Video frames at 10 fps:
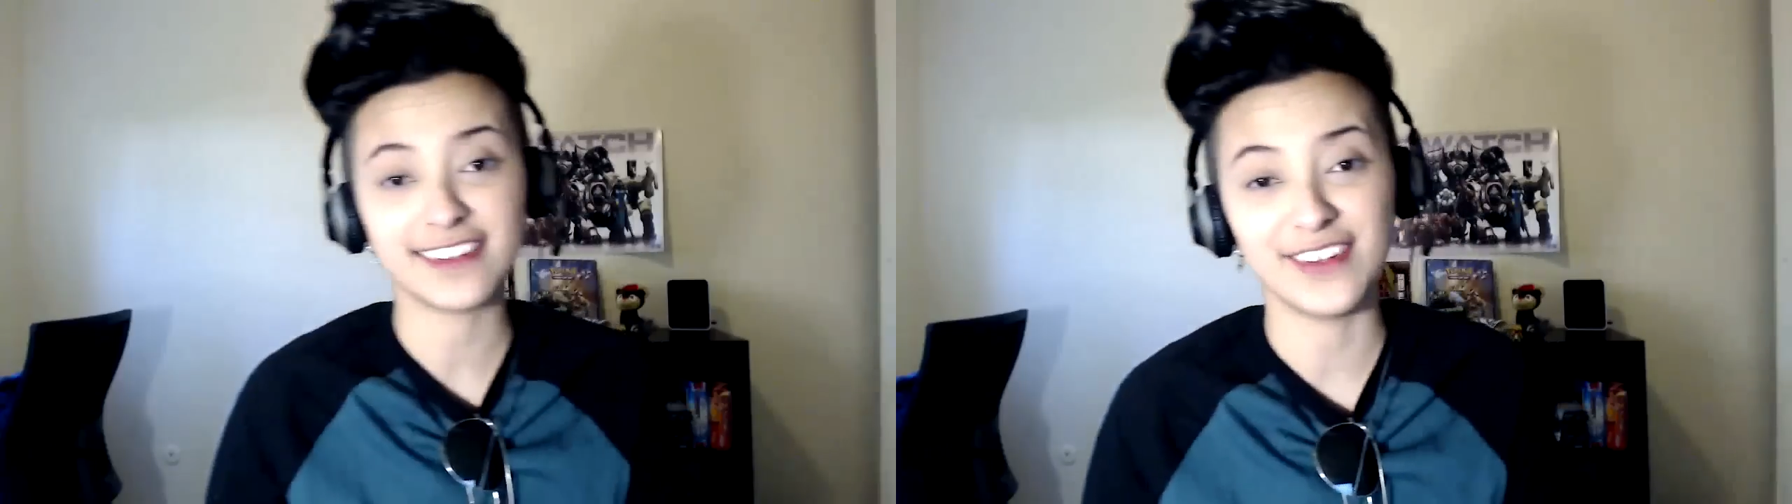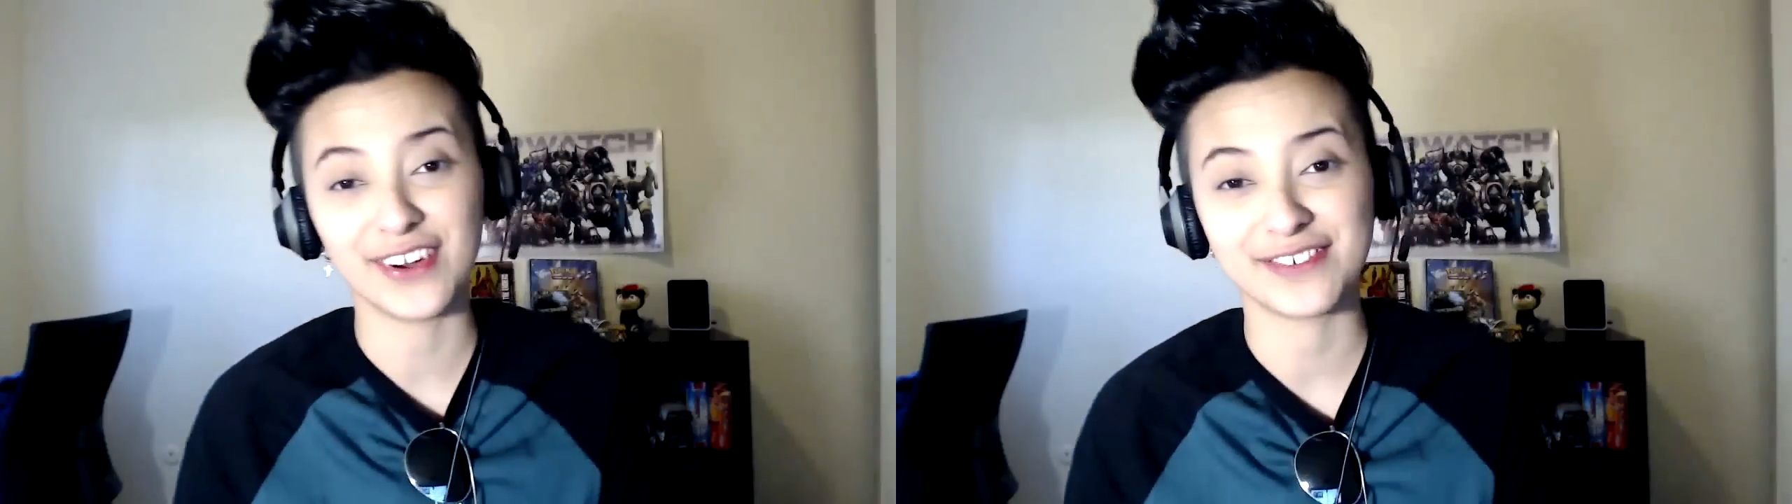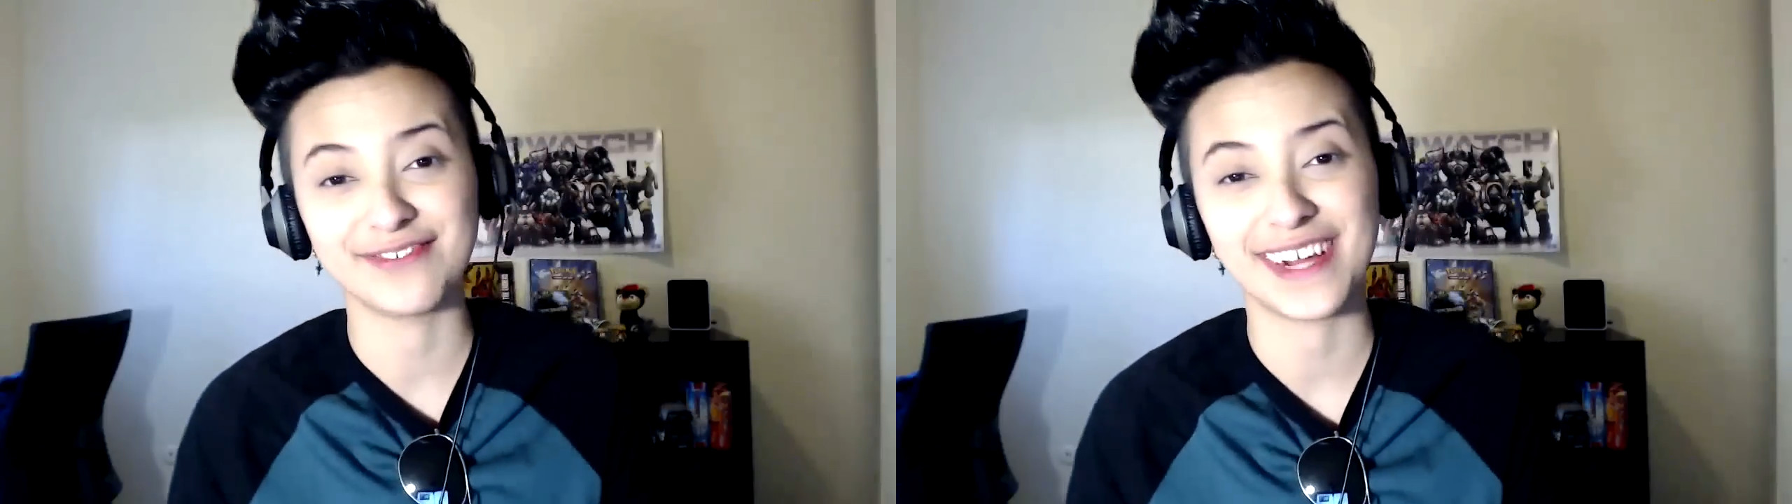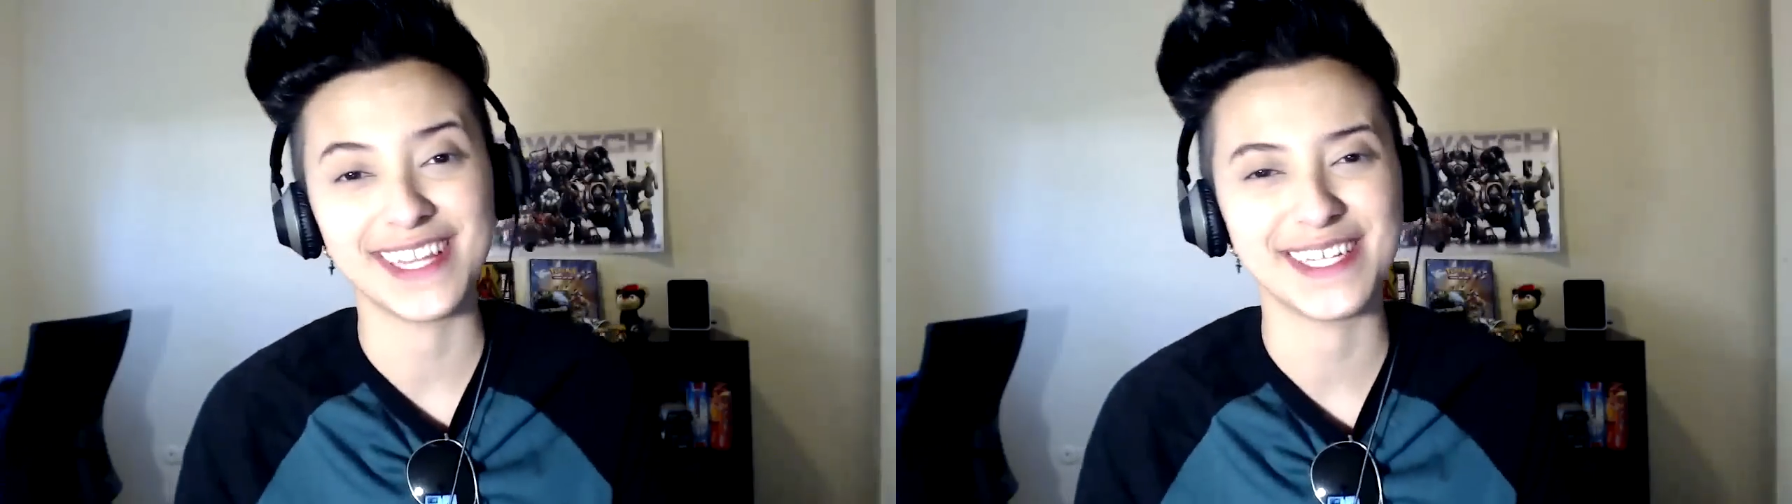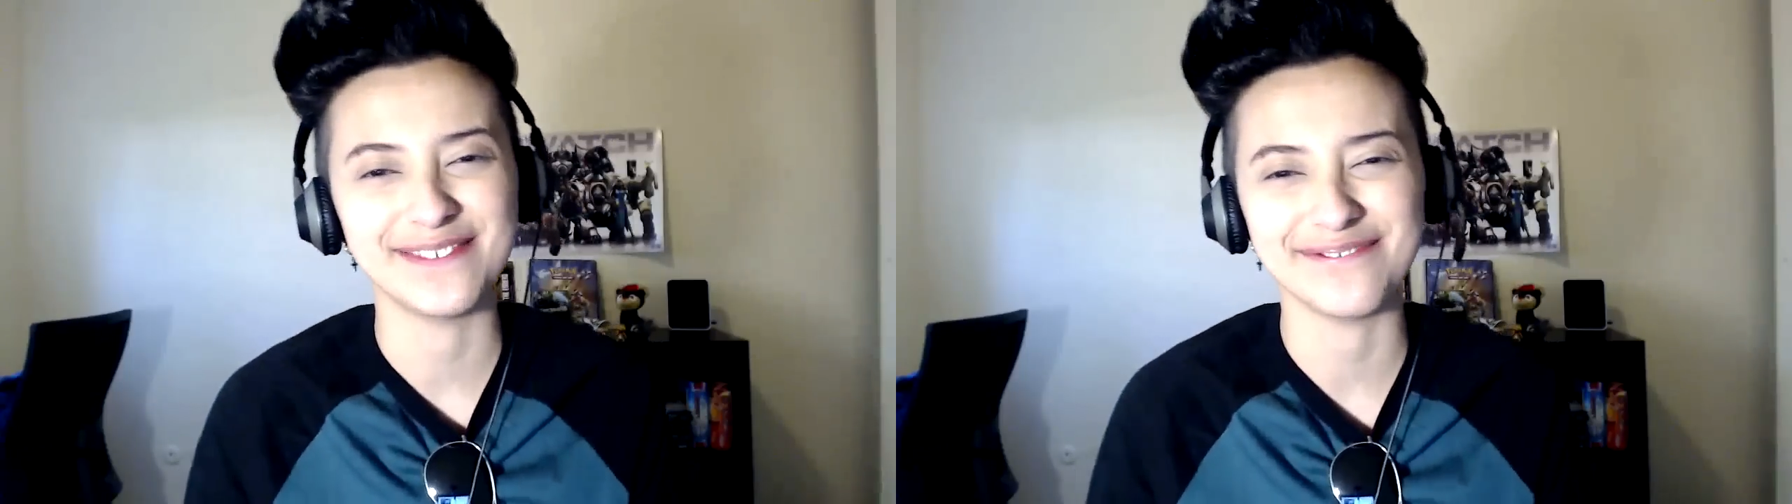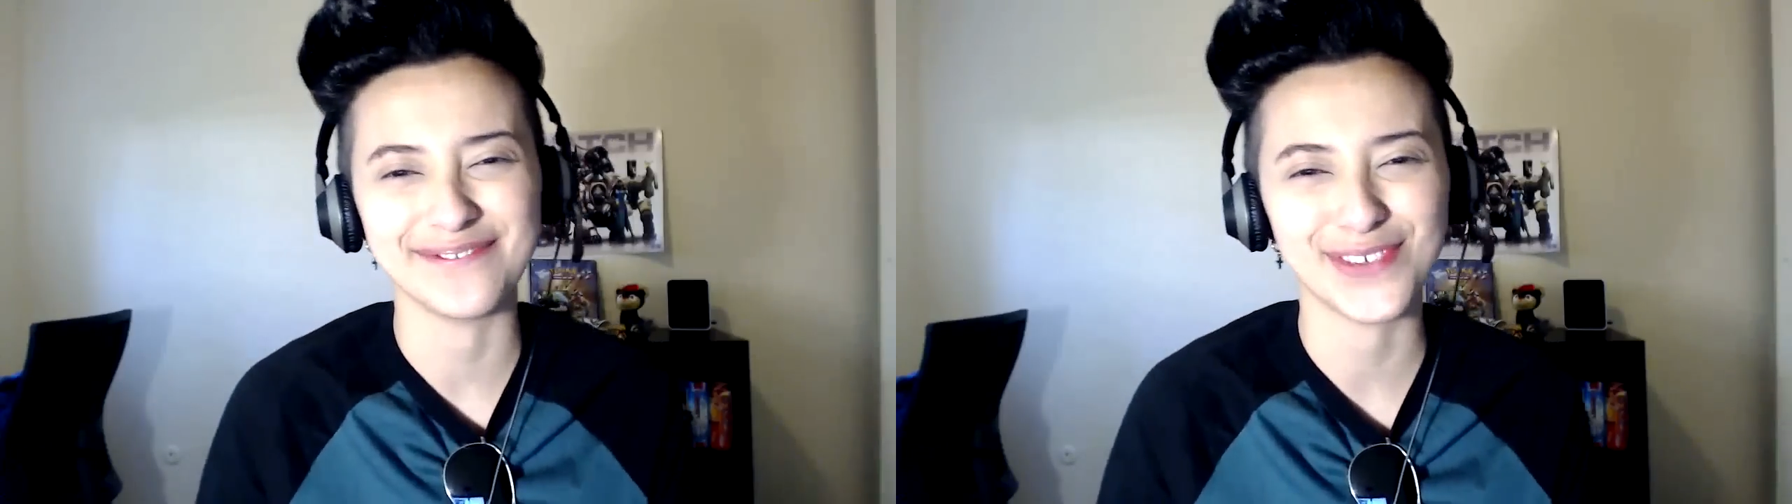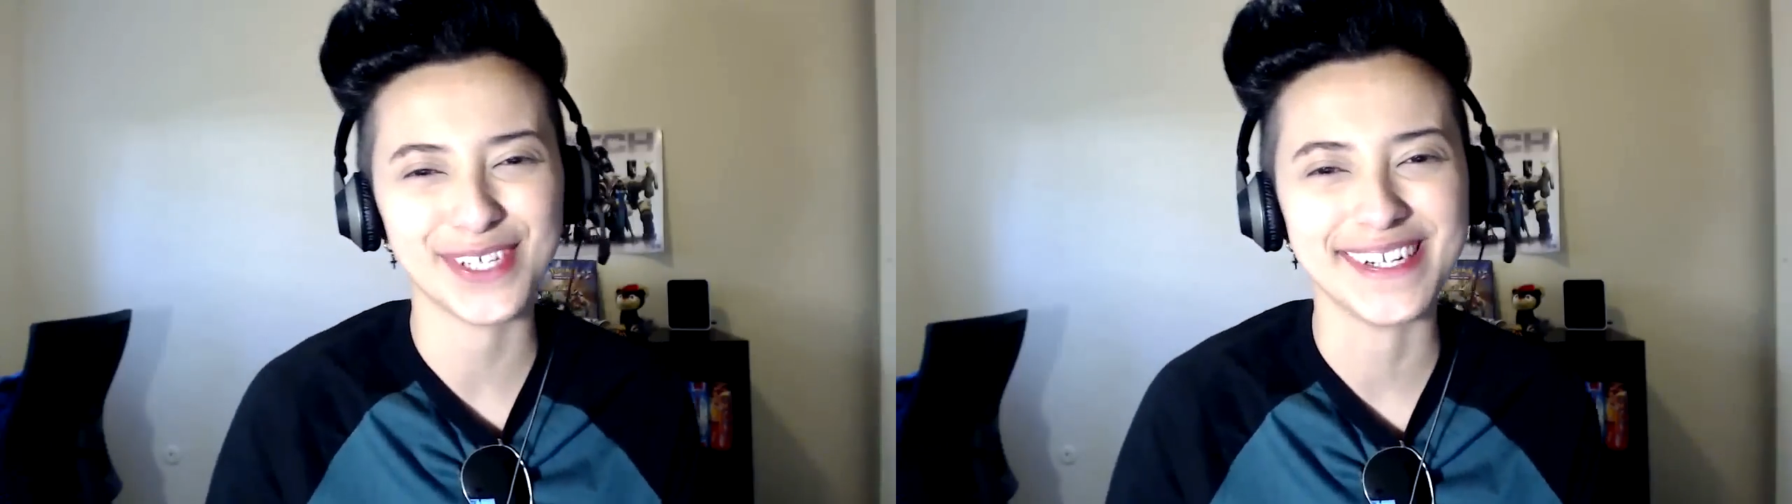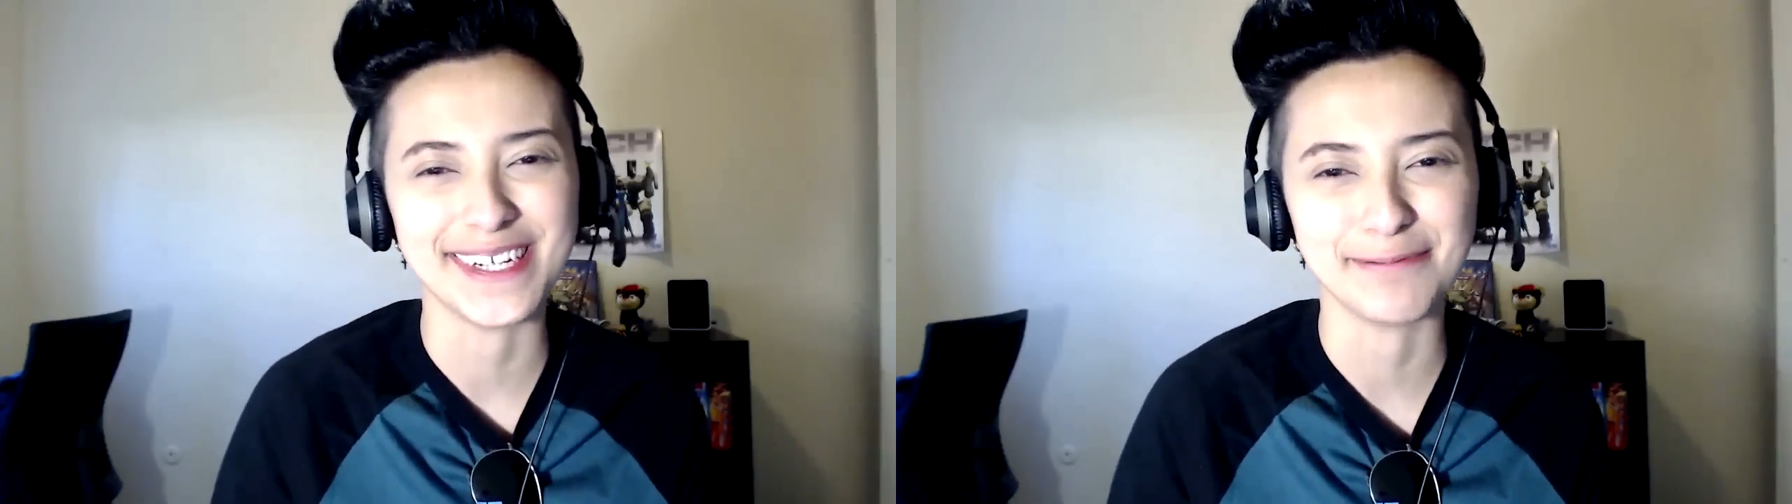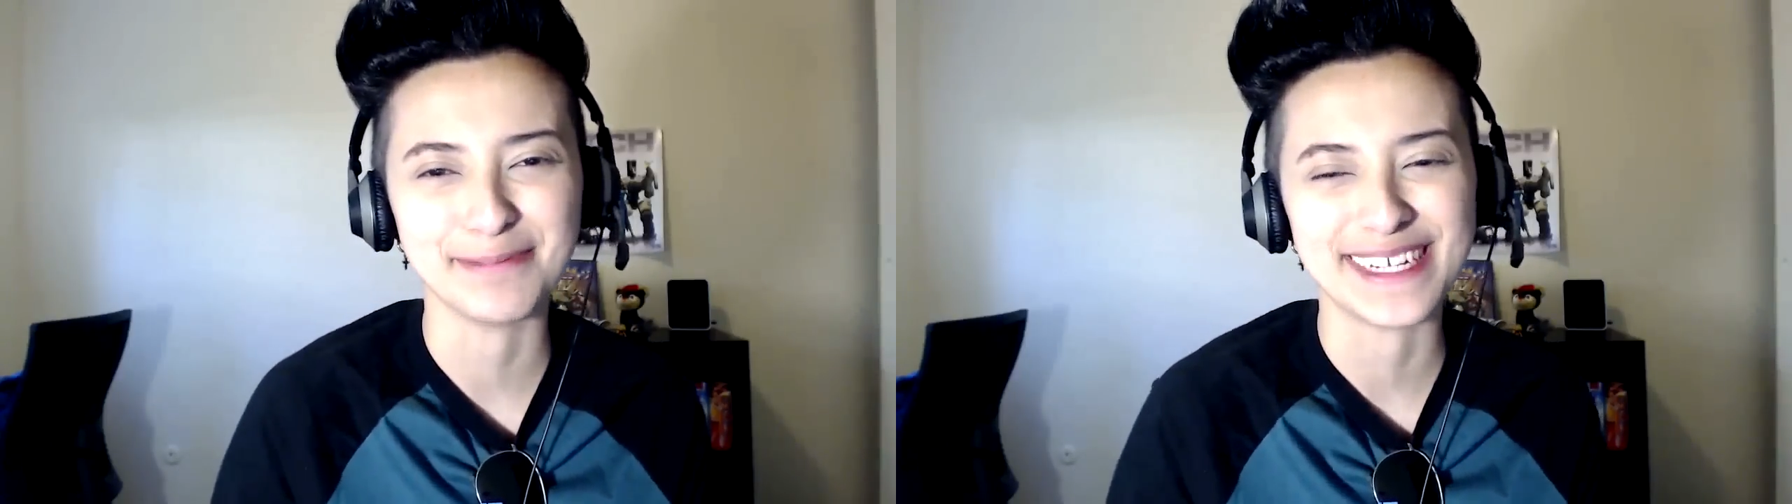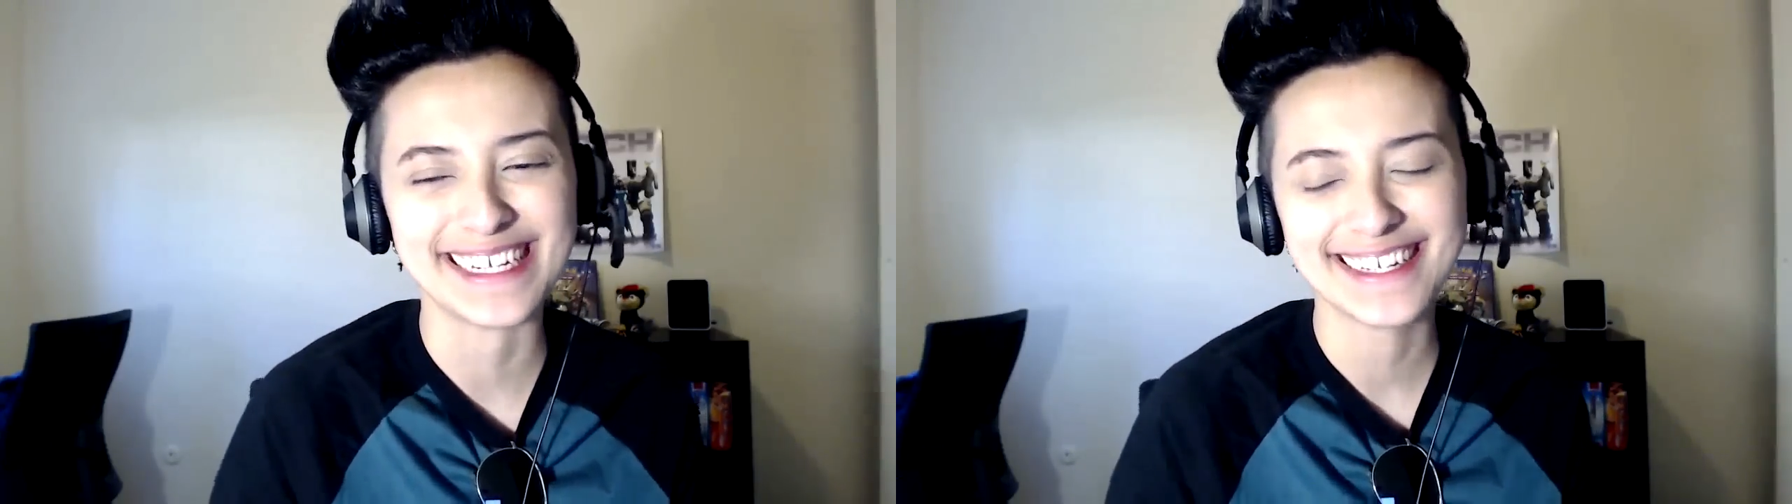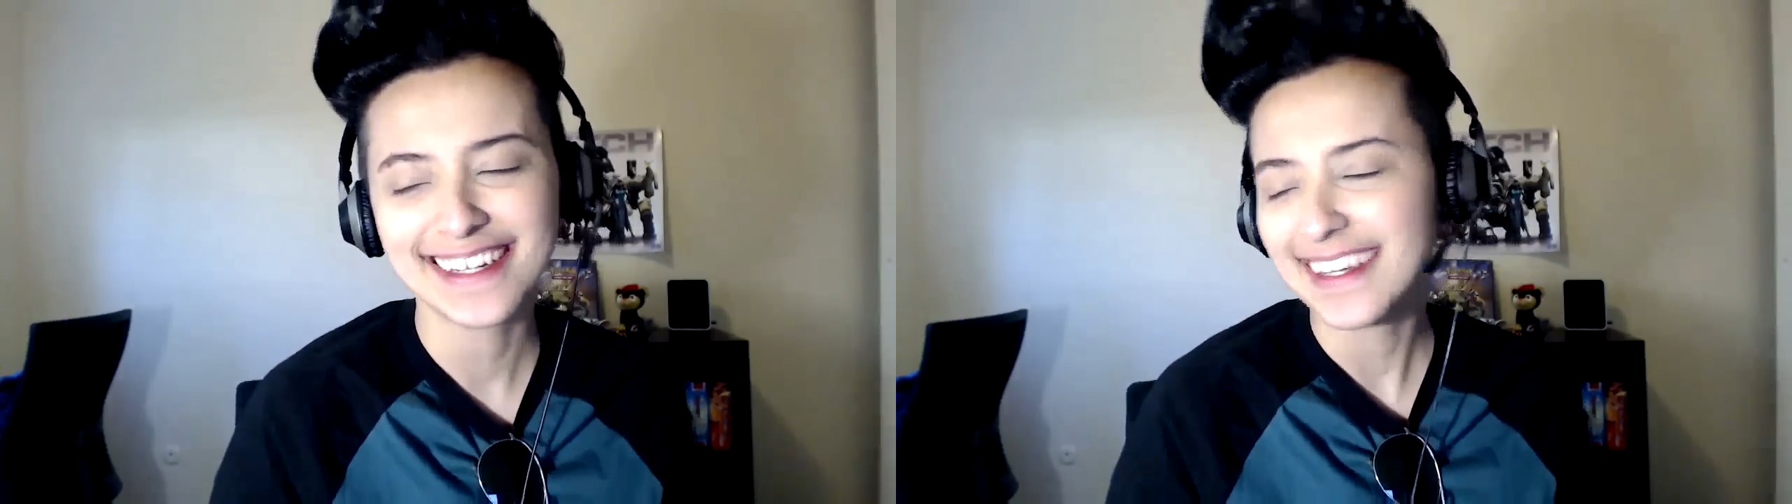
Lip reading: not around, they're avoiding me.